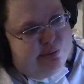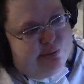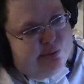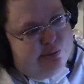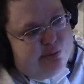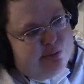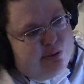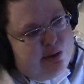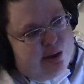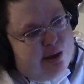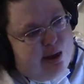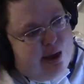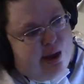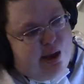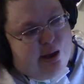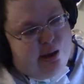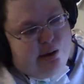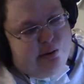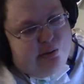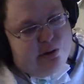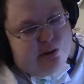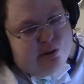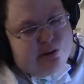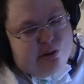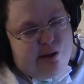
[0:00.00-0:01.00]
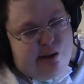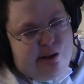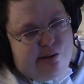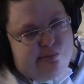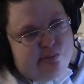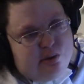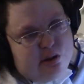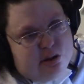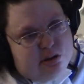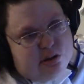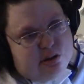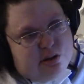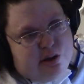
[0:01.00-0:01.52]
You can't redeem
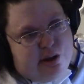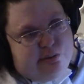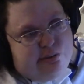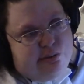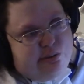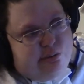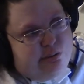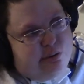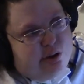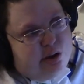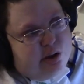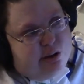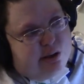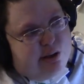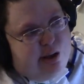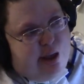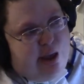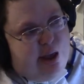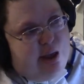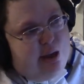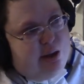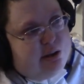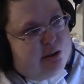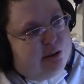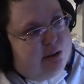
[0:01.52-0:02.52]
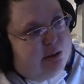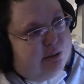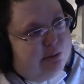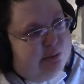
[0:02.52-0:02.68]
yourself if you're dead.